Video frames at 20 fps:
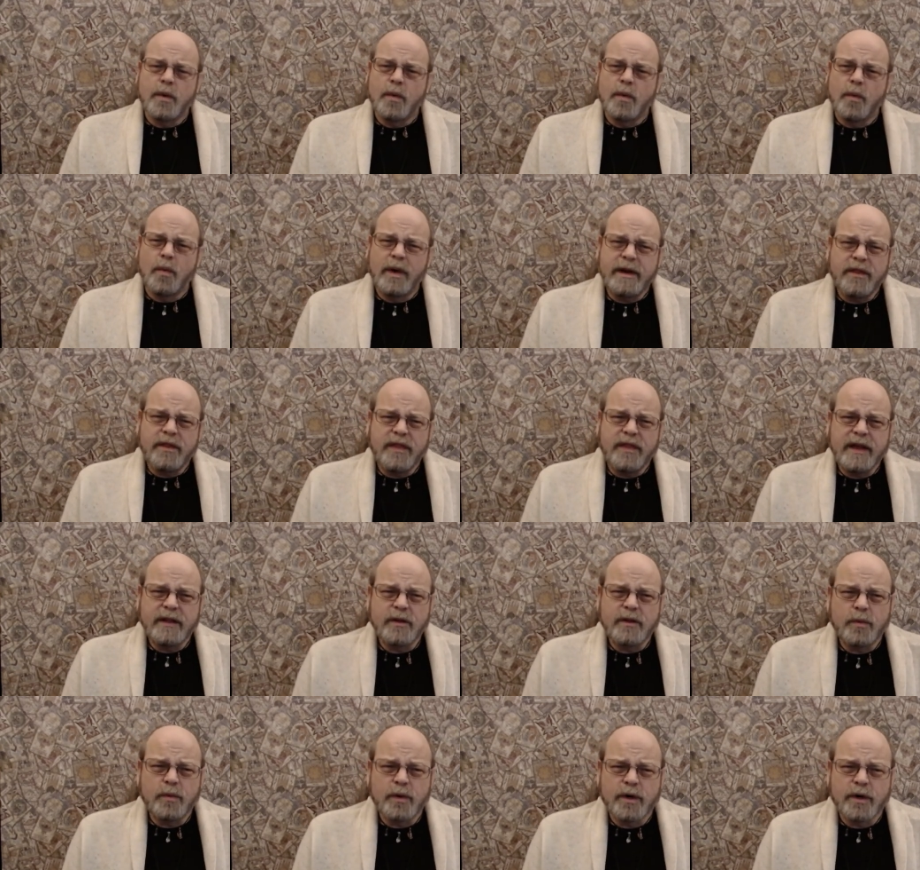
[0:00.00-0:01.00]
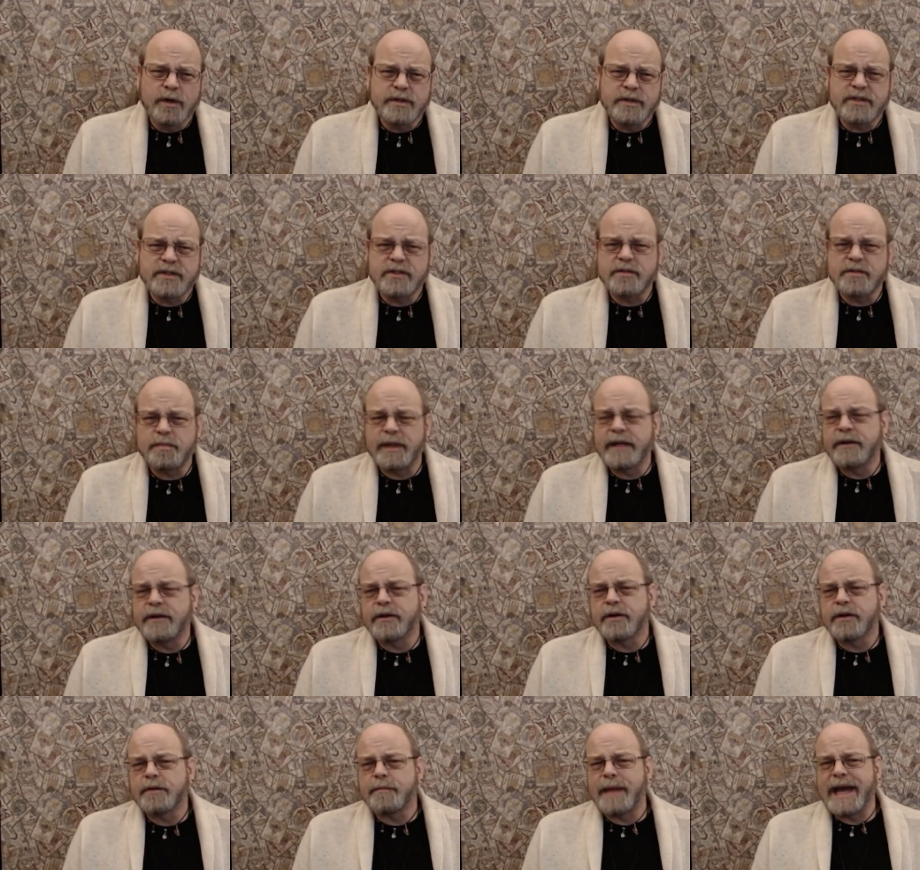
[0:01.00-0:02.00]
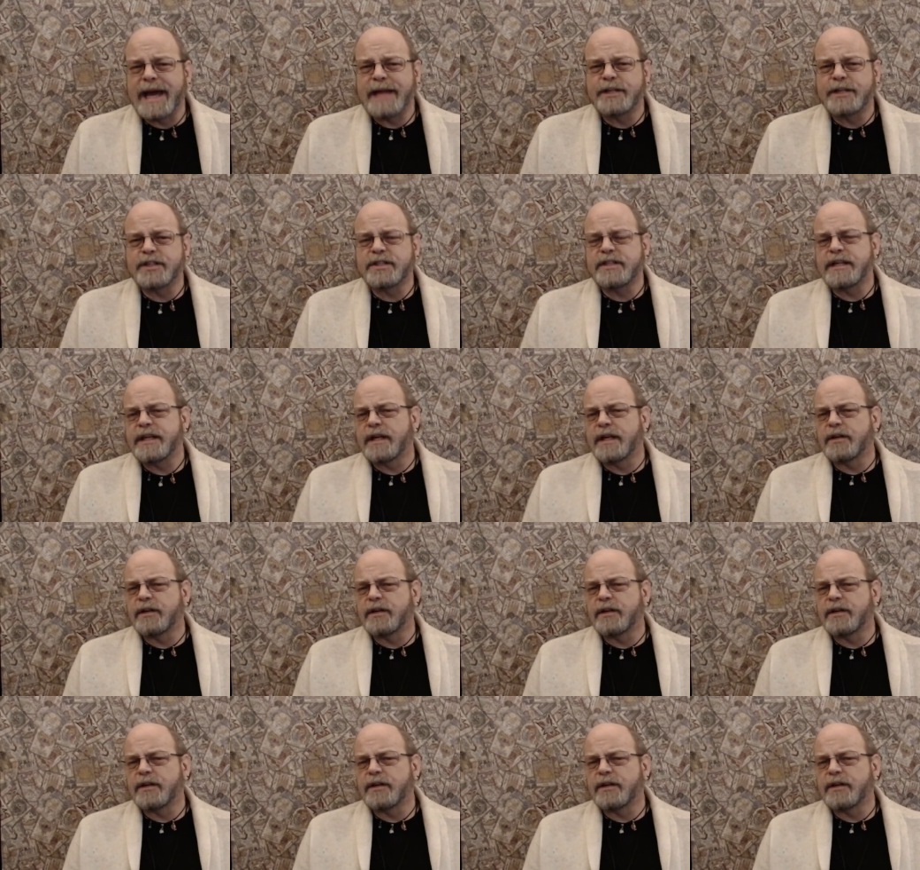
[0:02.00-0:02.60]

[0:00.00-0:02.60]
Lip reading: One thing the words splendor, majesty,